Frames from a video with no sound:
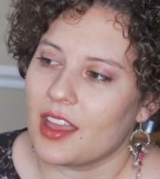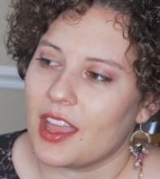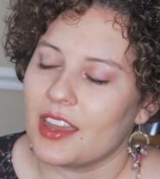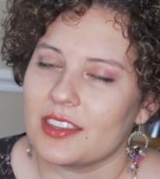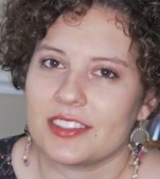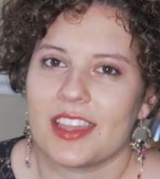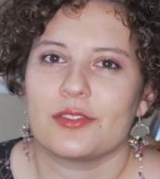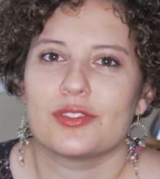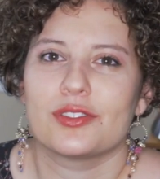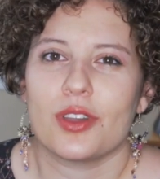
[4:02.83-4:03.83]
And it
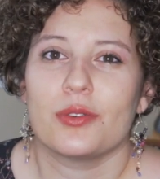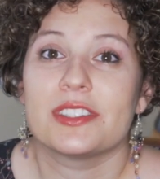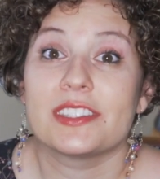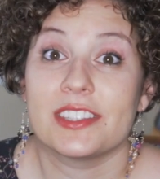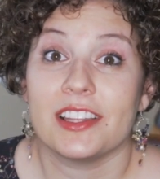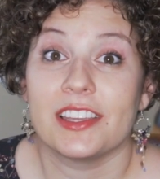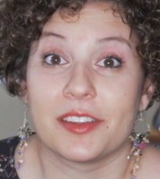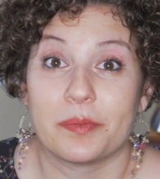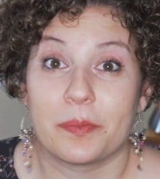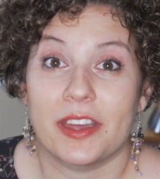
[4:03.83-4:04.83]
sounds so
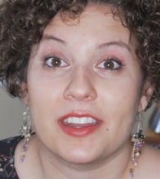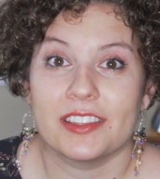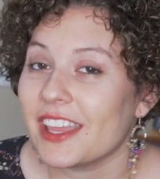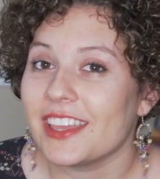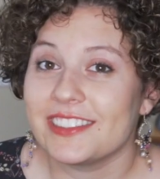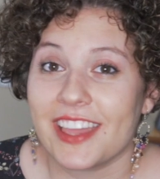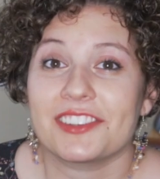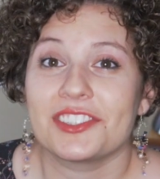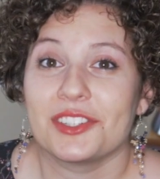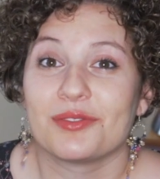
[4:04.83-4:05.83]
silly, but it's
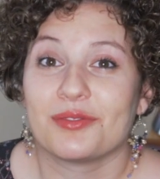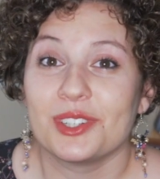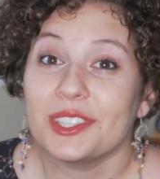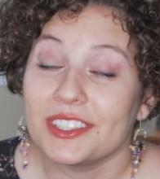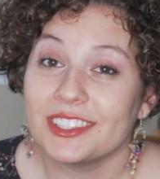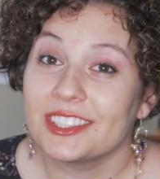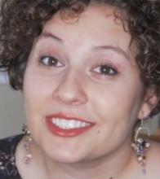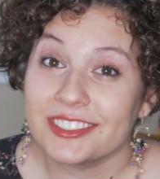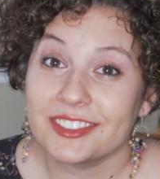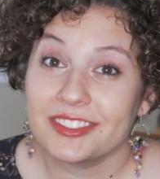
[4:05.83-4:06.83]
actually really
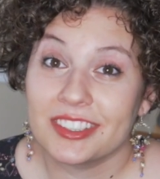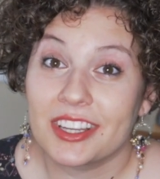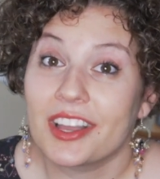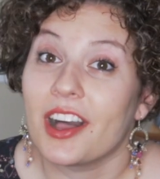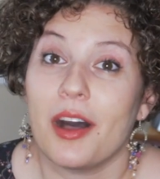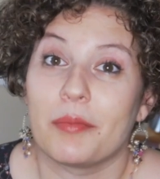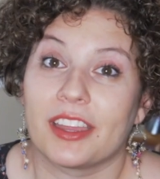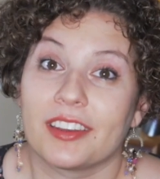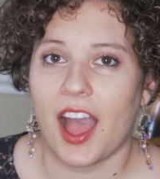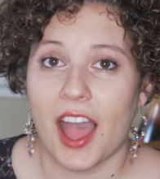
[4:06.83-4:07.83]

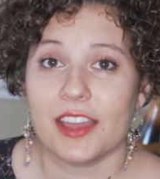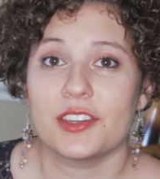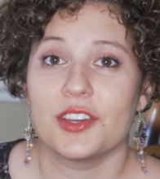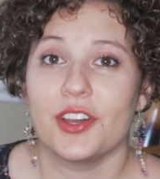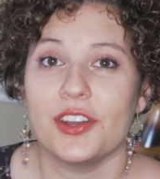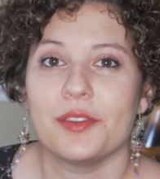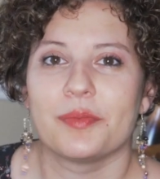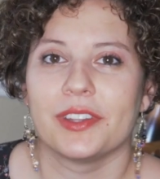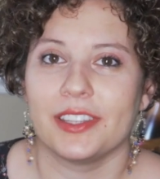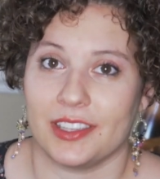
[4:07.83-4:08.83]
common. I couldn't
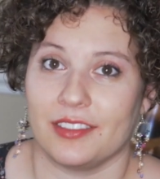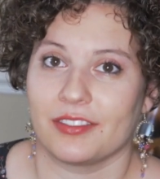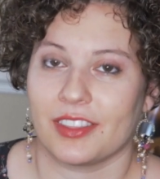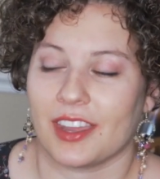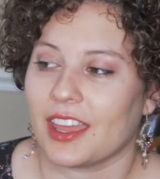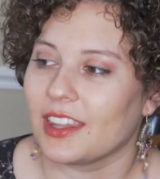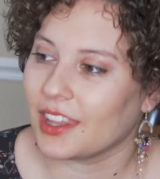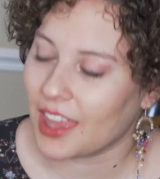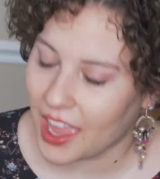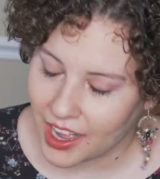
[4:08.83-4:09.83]
believe that I
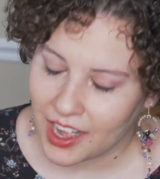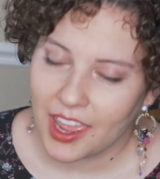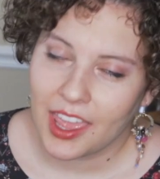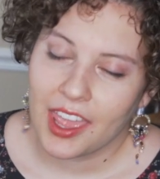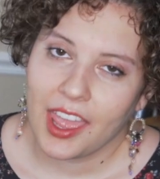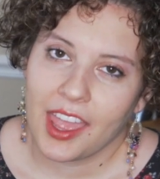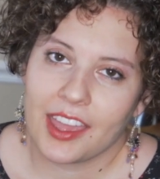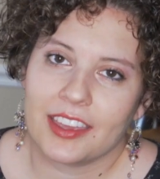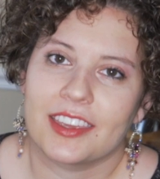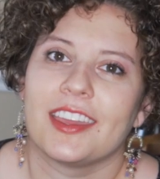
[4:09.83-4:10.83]
let
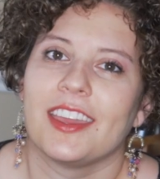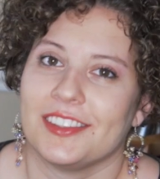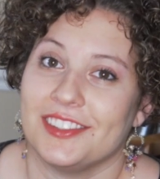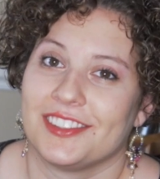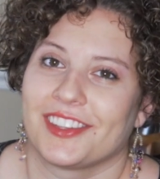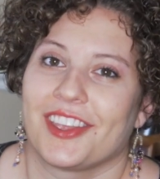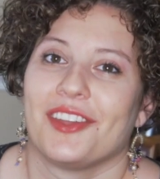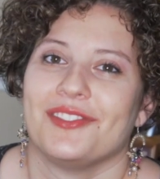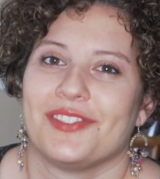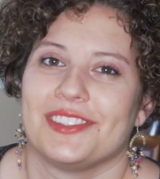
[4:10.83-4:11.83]
kids
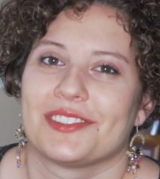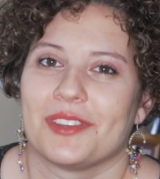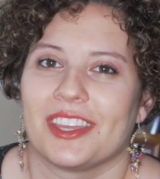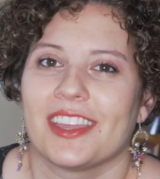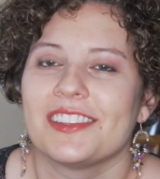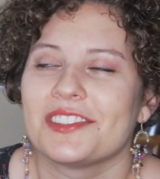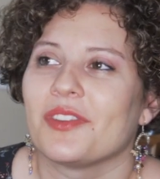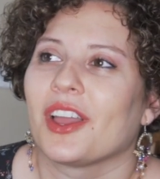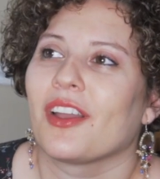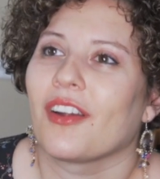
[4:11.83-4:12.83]
convince me into
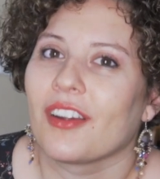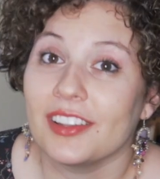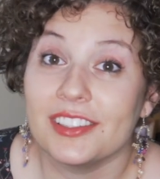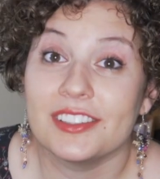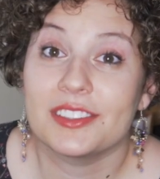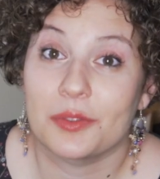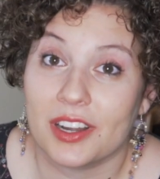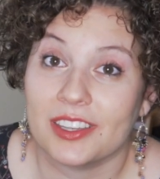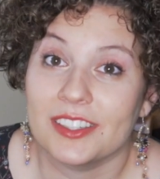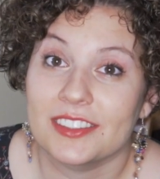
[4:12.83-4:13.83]
my early
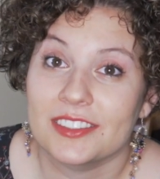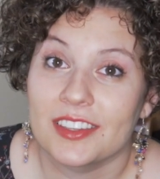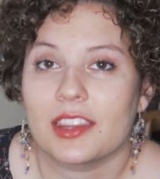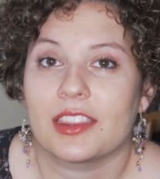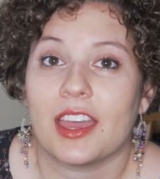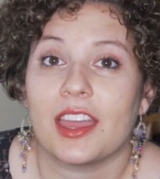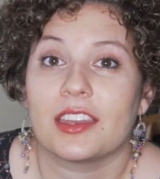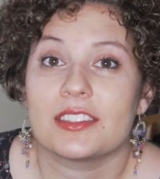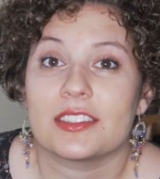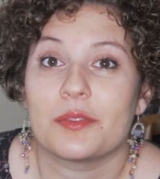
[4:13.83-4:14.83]
20s
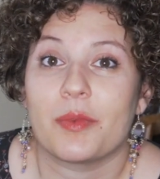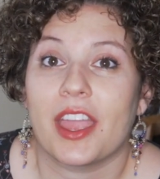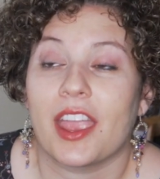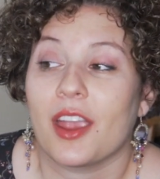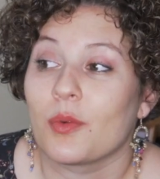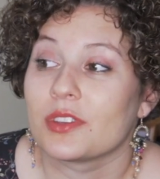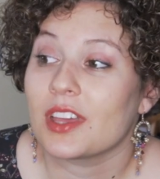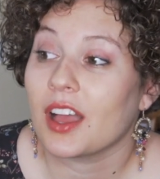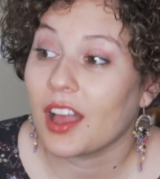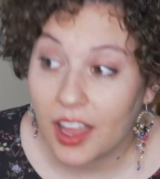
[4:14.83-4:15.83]
that my hair
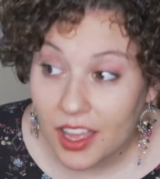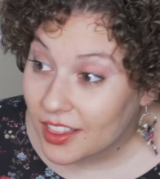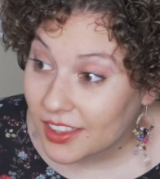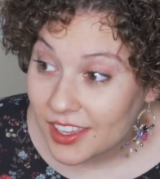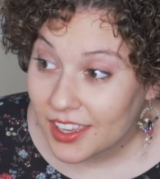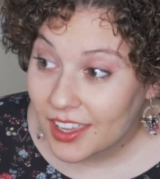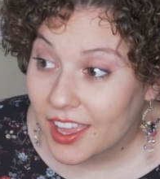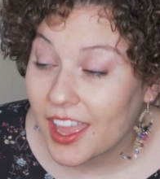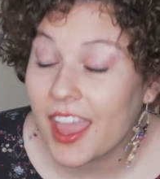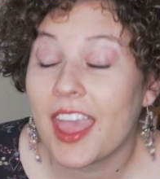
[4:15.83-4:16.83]
was ugly
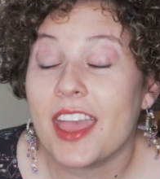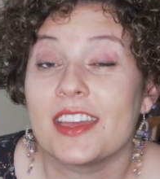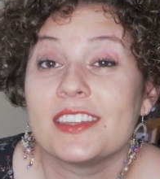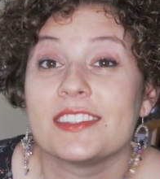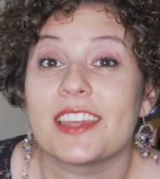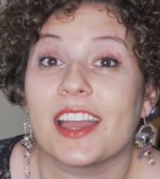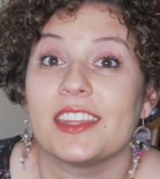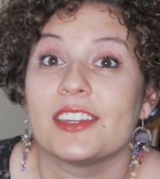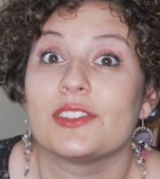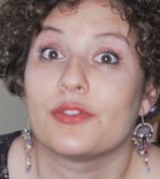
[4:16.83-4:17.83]
and I
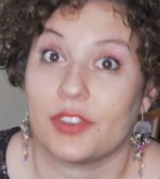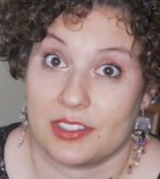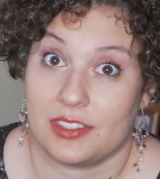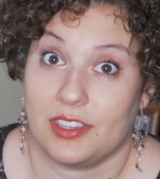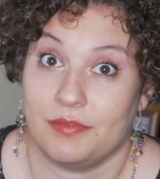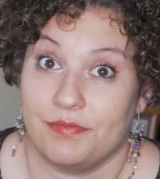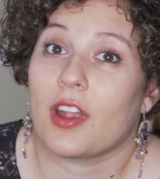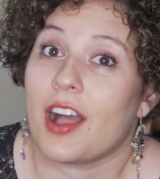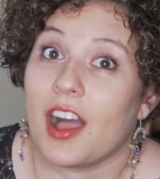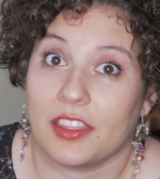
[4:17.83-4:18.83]
needed to fix it or
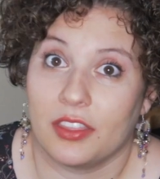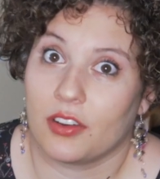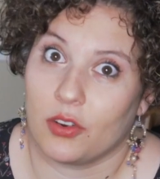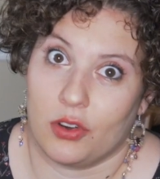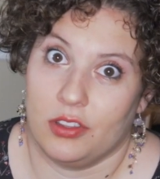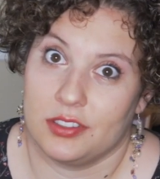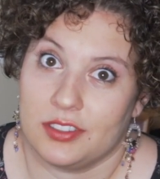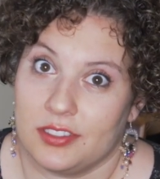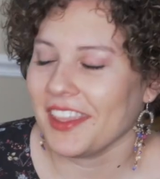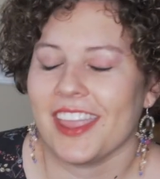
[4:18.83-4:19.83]
hide the
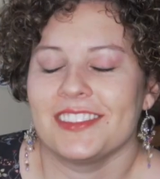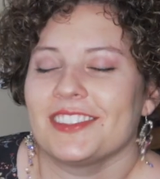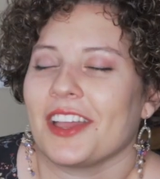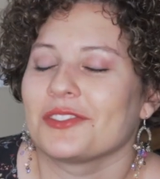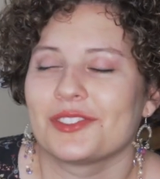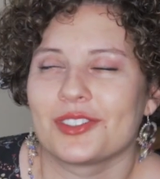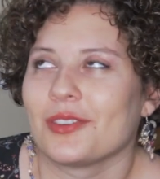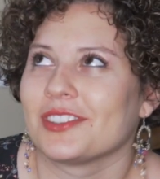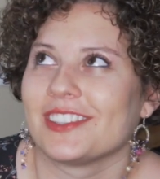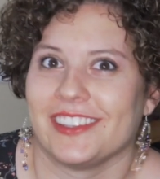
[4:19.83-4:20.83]
curls. It sounds
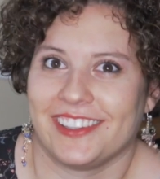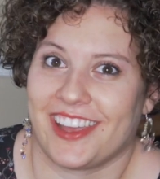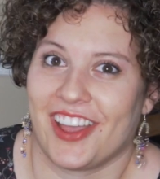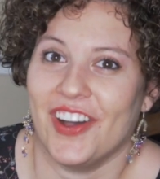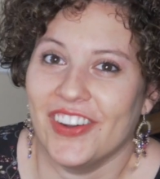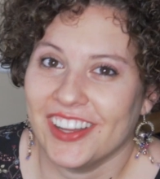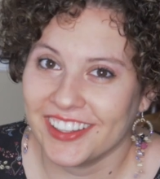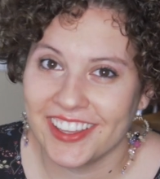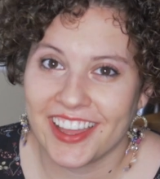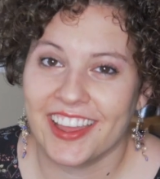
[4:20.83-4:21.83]
so silly now
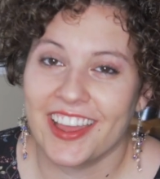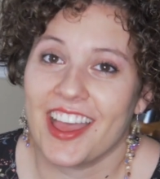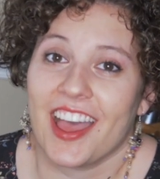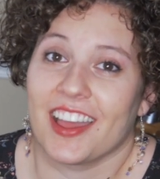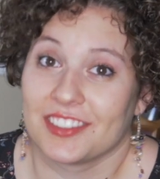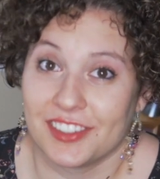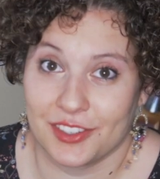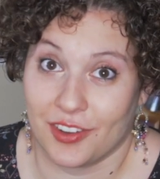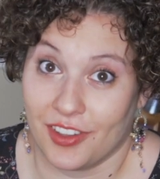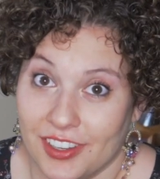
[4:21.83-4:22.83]
as an
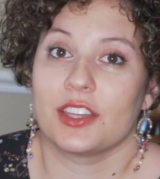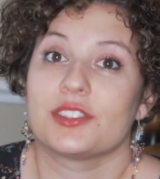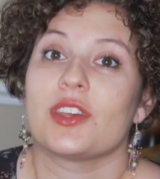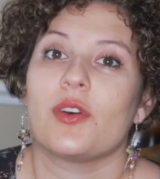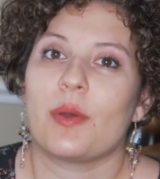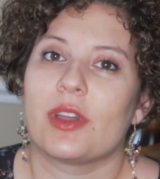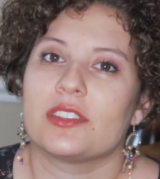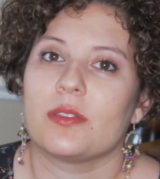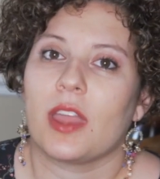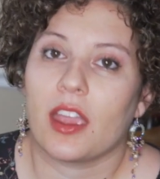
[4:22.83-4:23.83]
adult. So I went
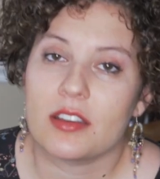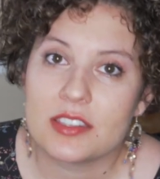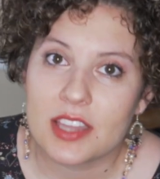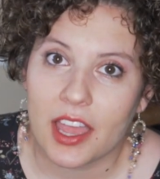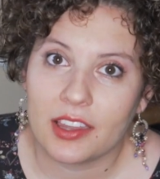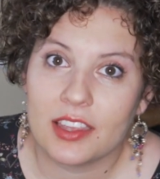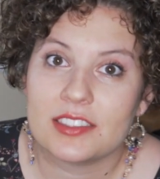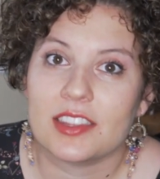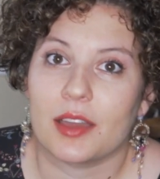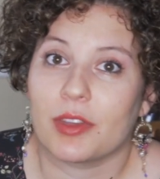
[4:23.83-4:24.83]
to a
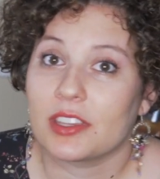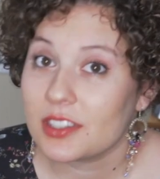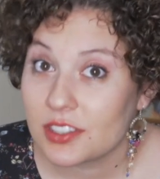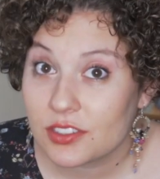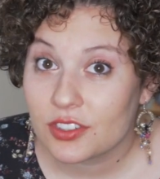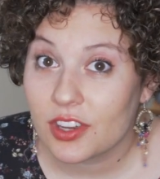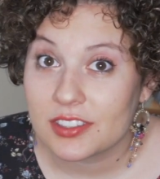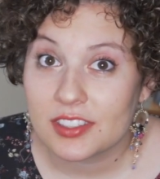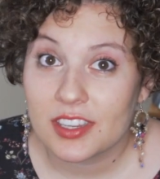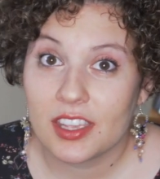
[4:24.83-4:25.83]
hairstylist that my sister
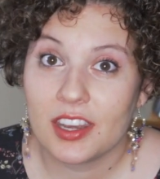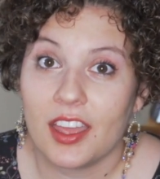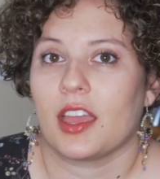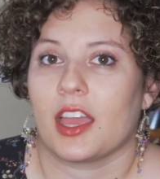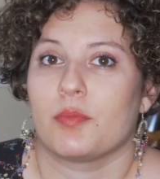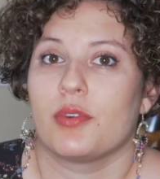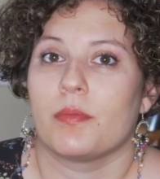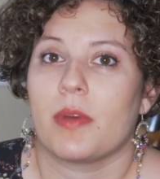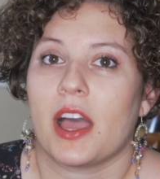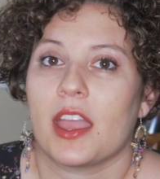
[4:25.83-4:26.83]
trusted. I
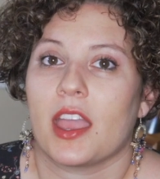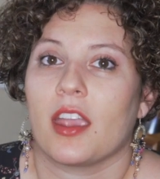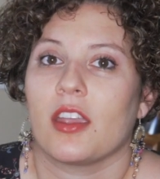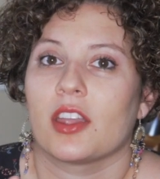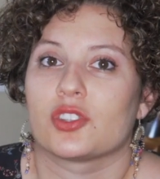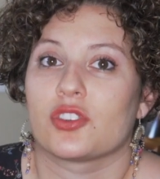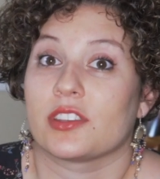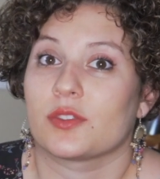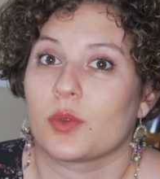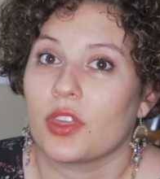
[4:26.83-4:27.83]
put my hair in
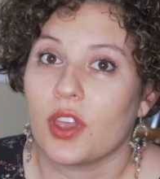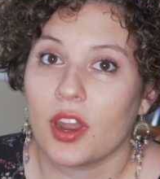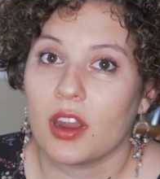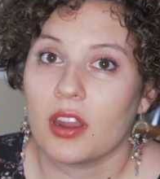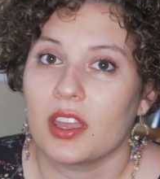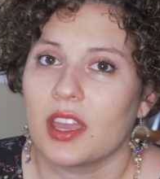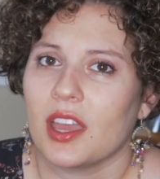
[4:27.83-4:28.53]
trust with her.